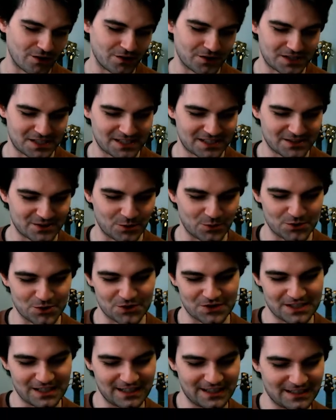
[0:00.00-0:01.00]
social
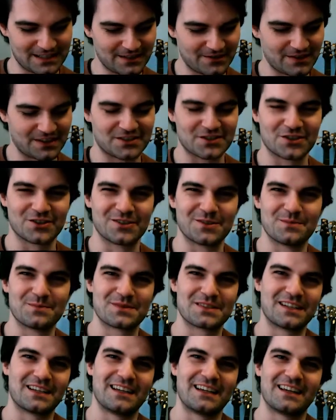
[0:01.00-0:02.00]
scientific
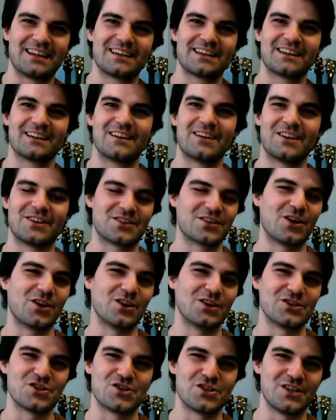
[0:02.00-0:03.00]
terms like
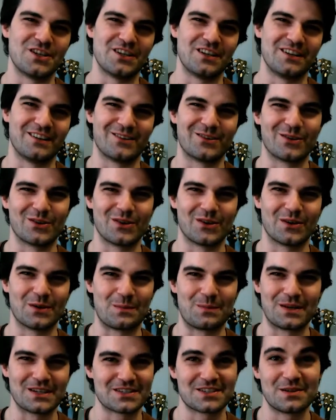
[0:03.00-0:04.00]
ontology or
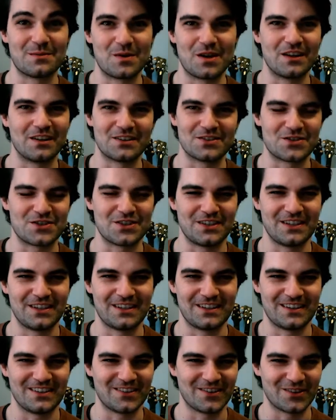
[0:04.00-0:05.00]

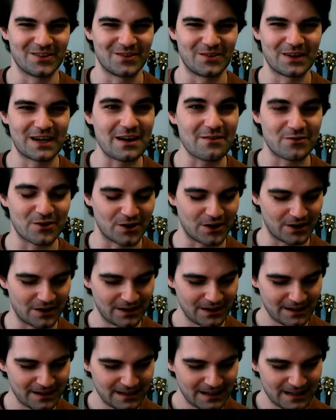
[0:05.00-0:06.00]
epistemology or whatever,
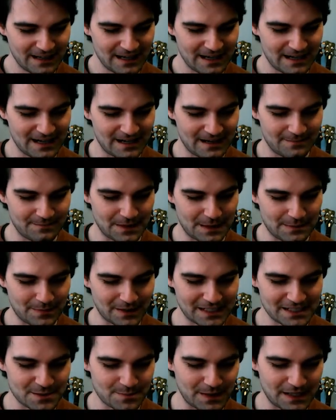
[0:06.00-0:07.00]

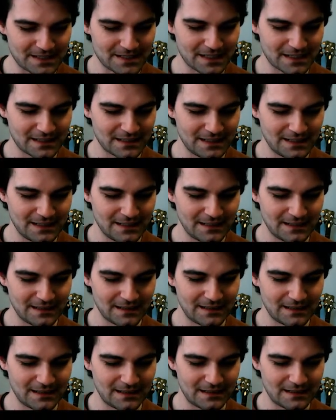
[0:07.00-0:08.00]
but it's basically
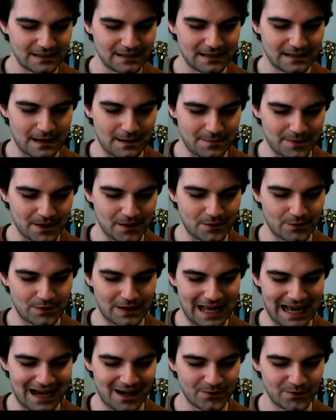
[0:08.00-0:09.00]
about
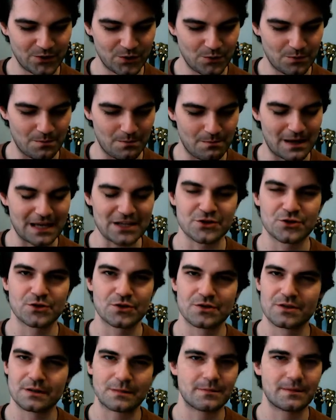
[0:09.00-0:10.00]
how you measure
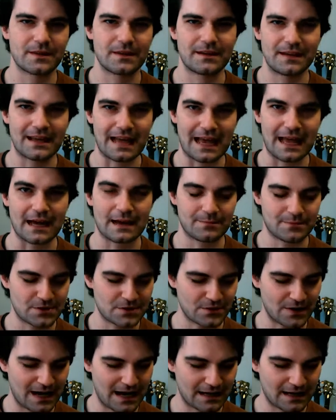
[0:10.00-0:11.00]
something
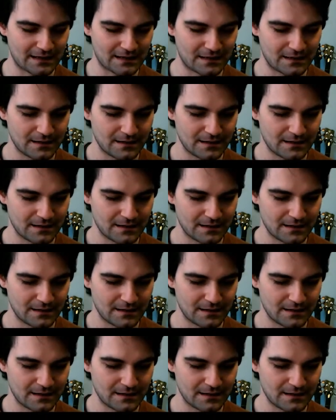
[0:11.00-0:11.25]
abstract.